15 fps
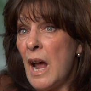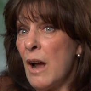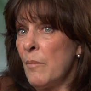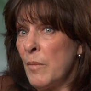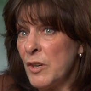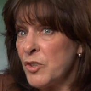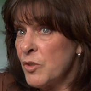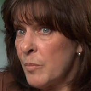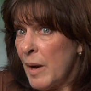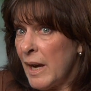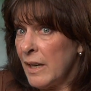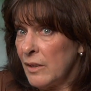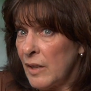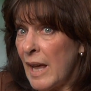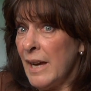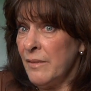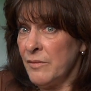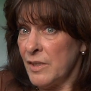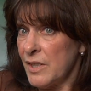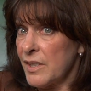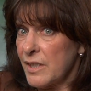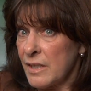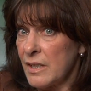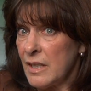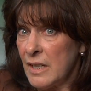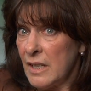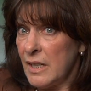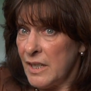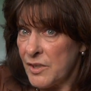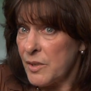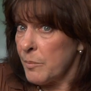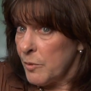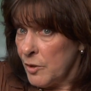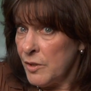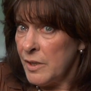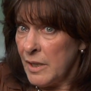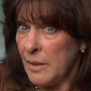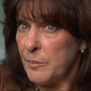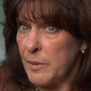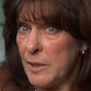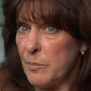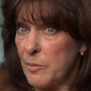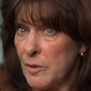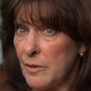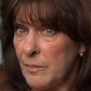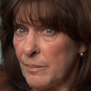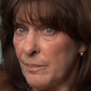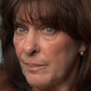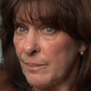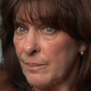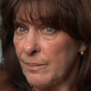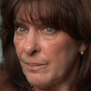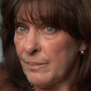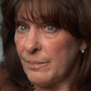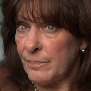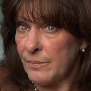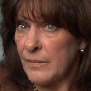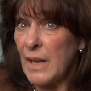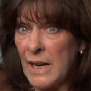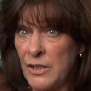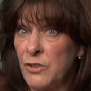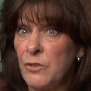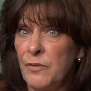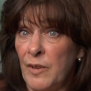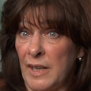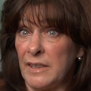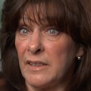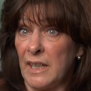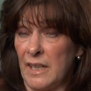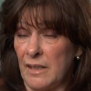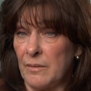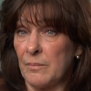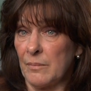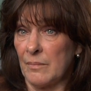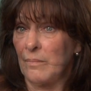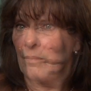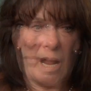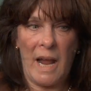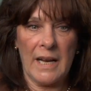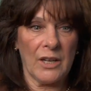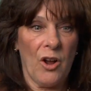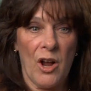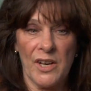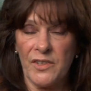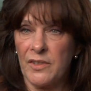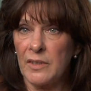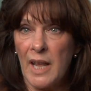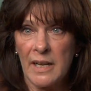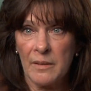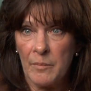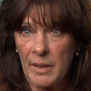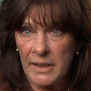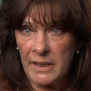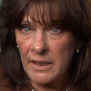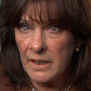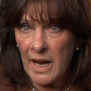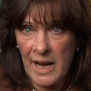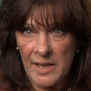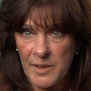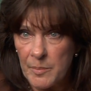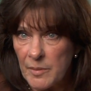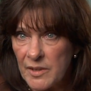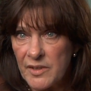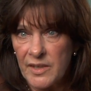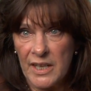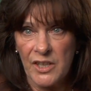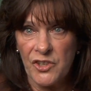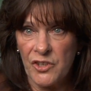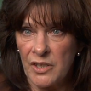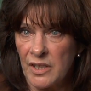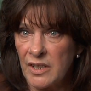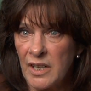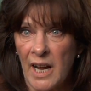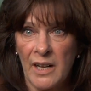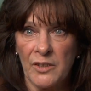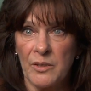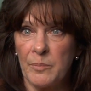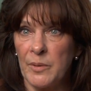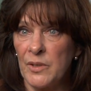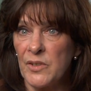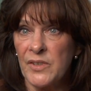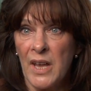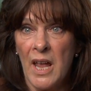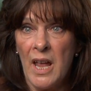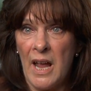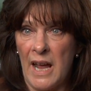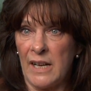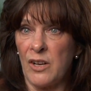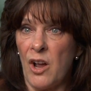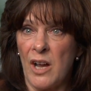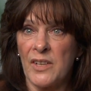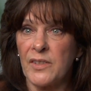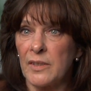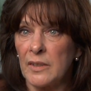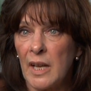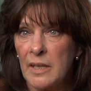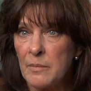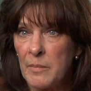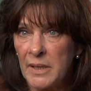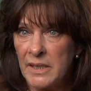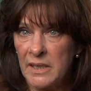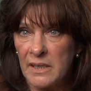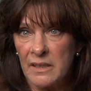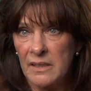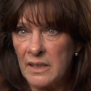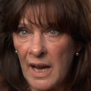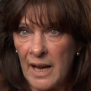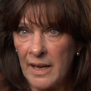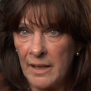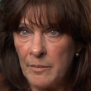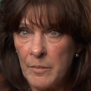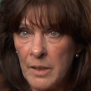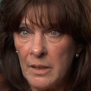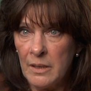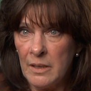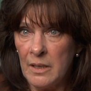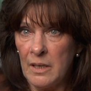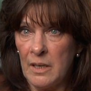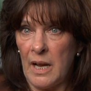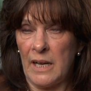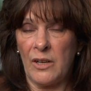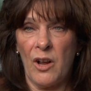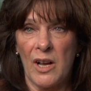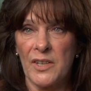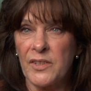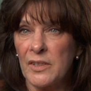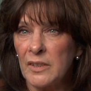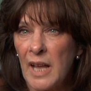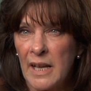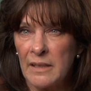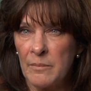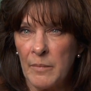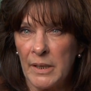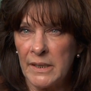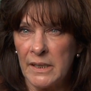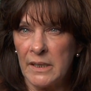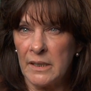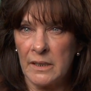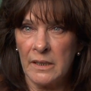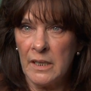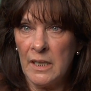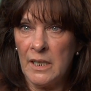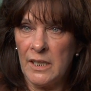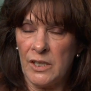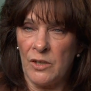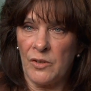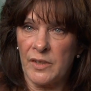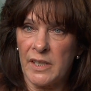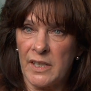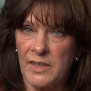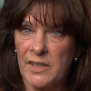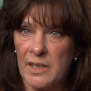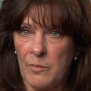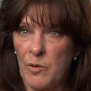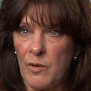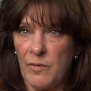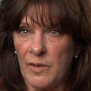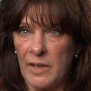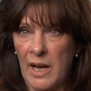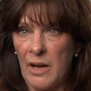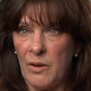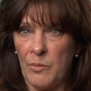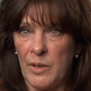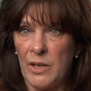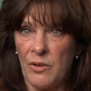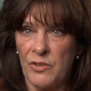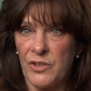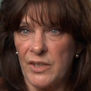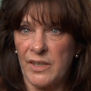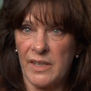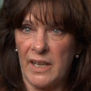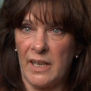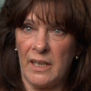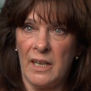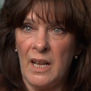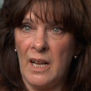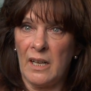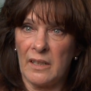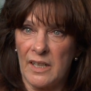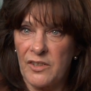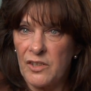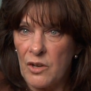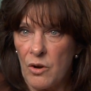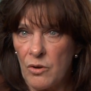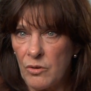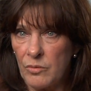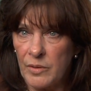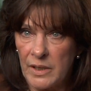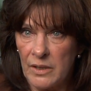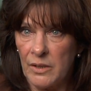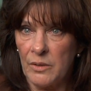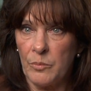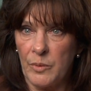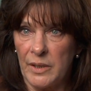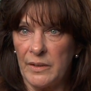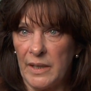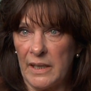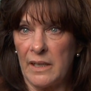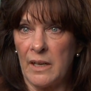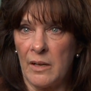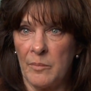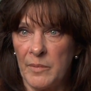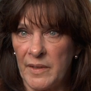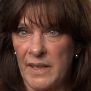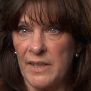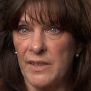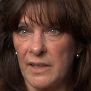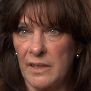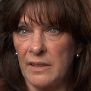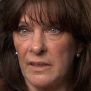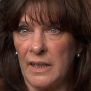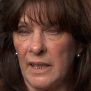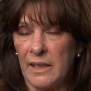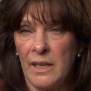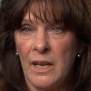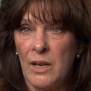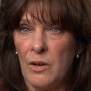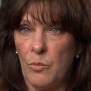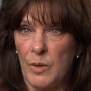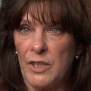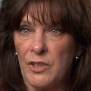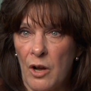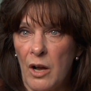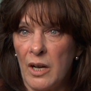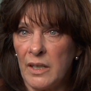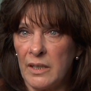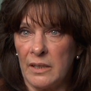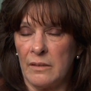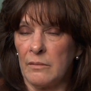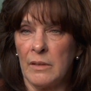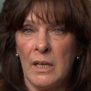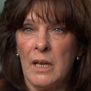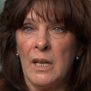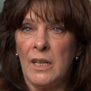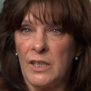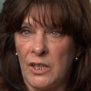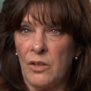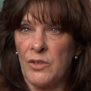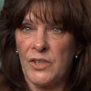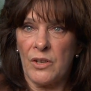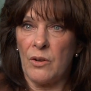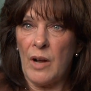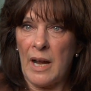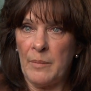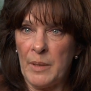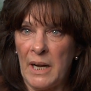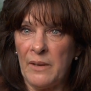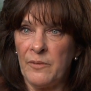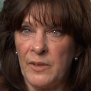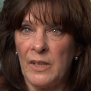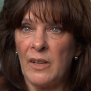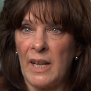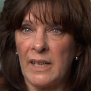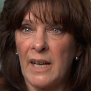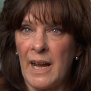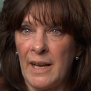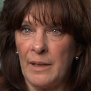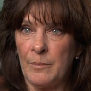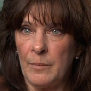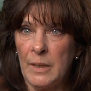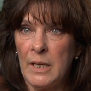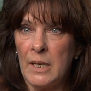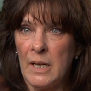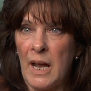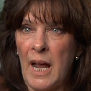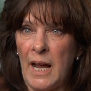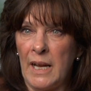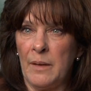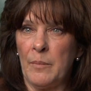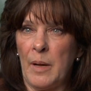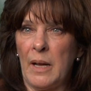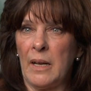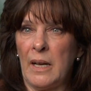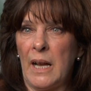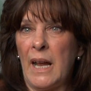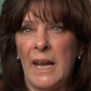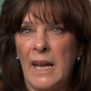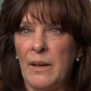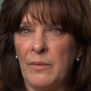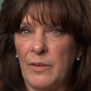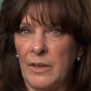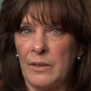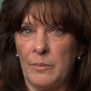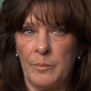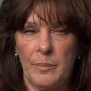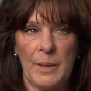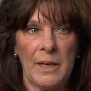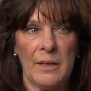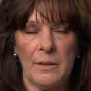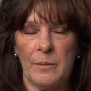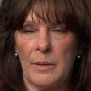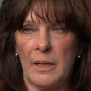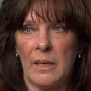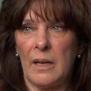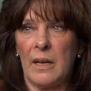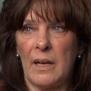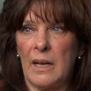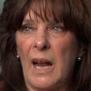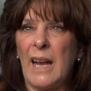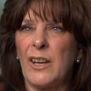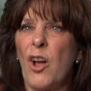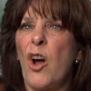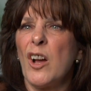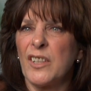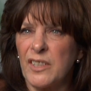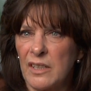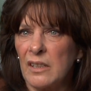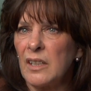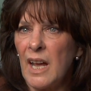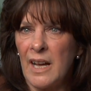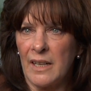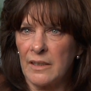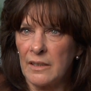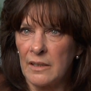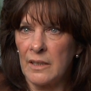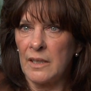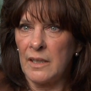how much my aliveness is a burden on people. I do fight that. I cost a lot of money in hospitalization and doctor bills. I cost a lot of money in time. It costs a lot of money, and you know the kids come over now, and we don't just say let's go here. We they come and they sit and they we talk, and you know. So I mean, I feel like I am I am I have a, a I cost a lot